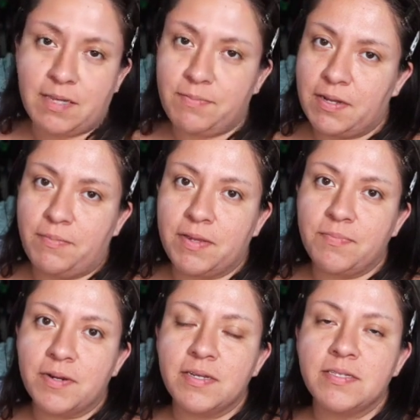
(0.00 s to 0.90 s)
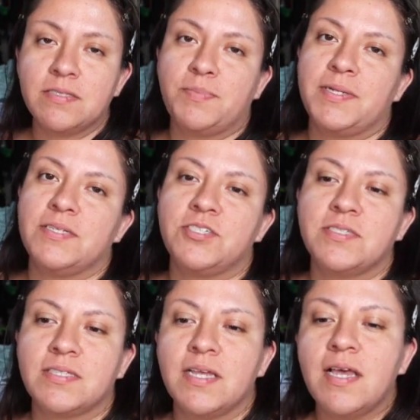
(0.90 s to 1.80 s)
I'm not a makeup artist, but it's
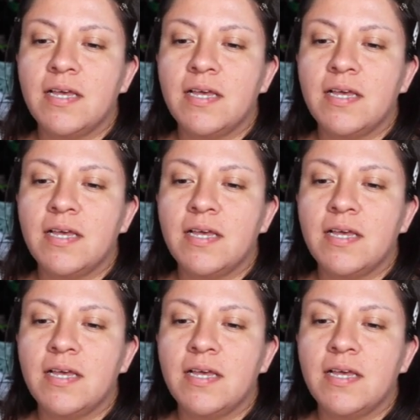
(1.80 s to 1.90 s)
just